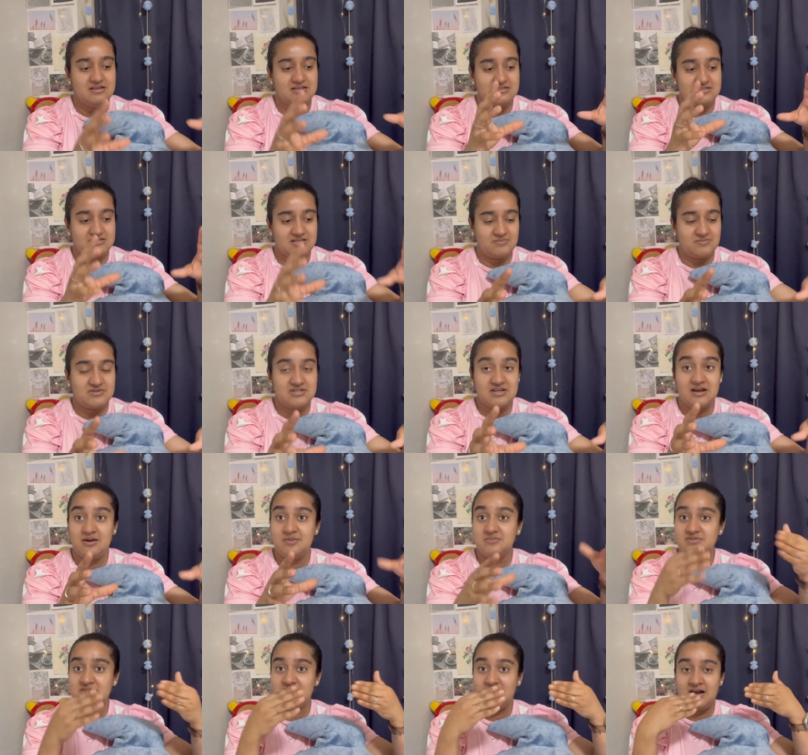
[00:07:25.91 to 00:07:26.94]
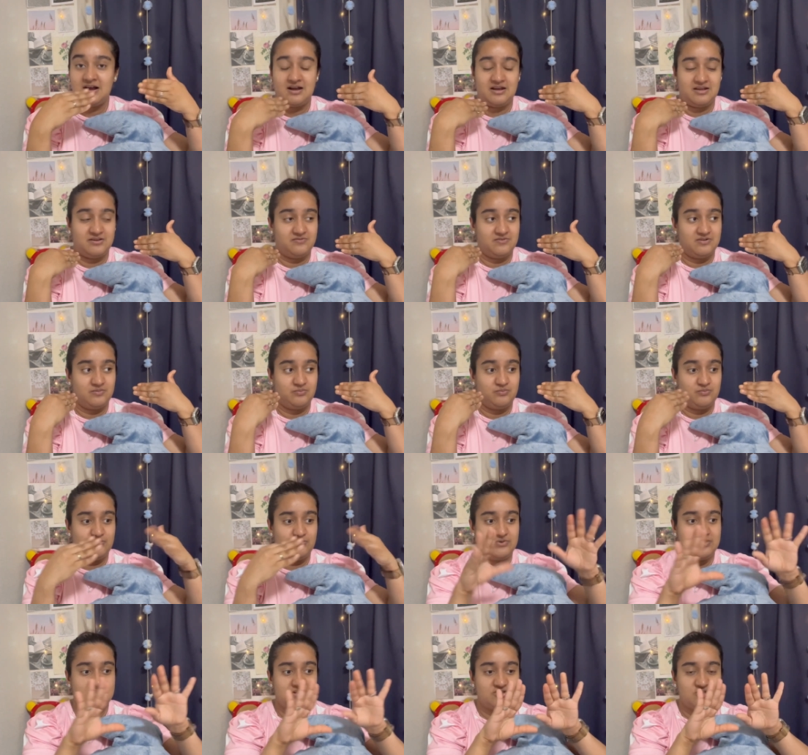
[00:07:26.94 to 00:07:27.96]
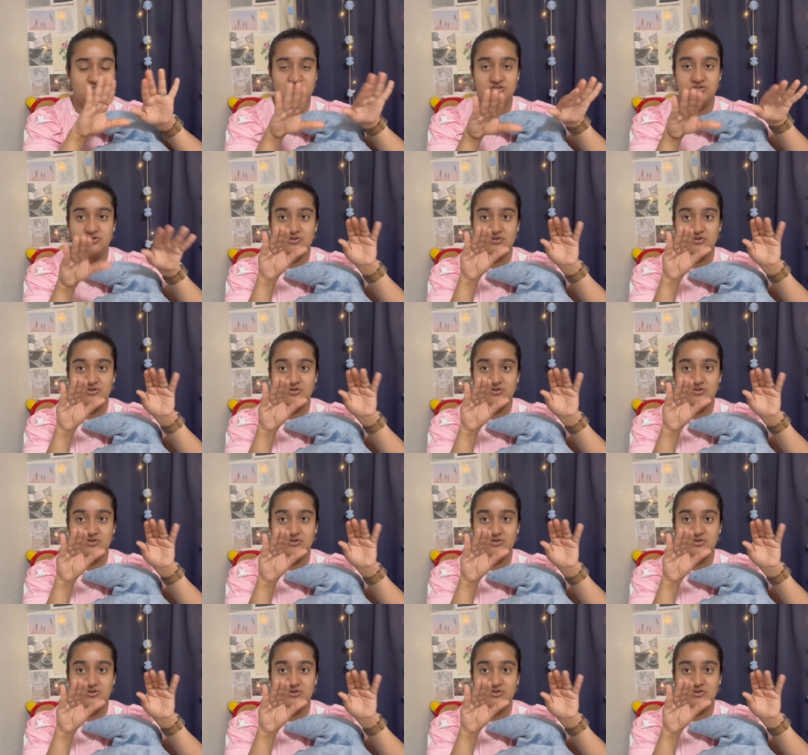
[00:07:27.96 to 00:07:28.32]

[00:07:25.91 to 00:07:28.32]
Sometimes I will print